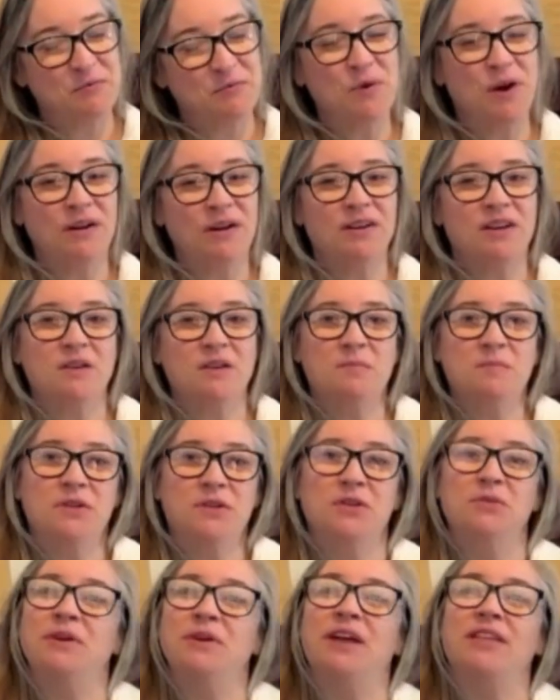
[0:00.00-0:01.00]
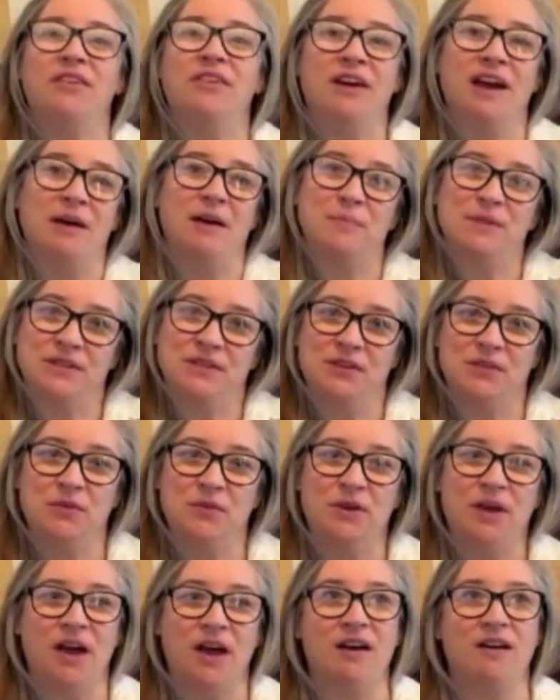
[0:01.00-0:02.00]
Welcome to another
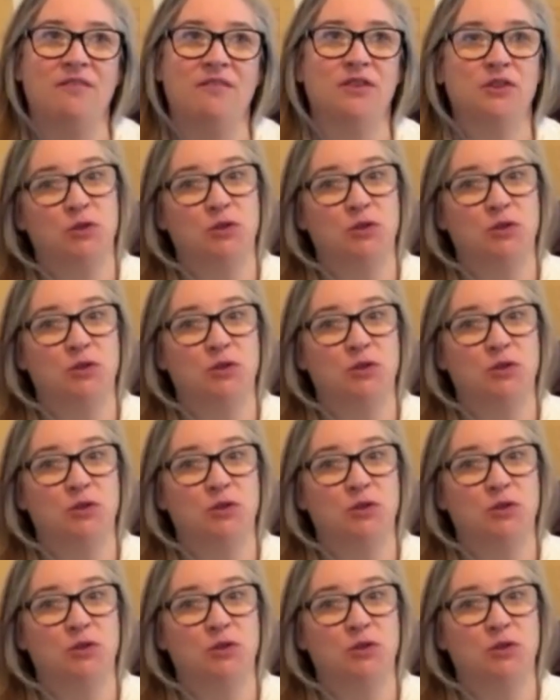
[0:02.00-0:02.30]
episode of the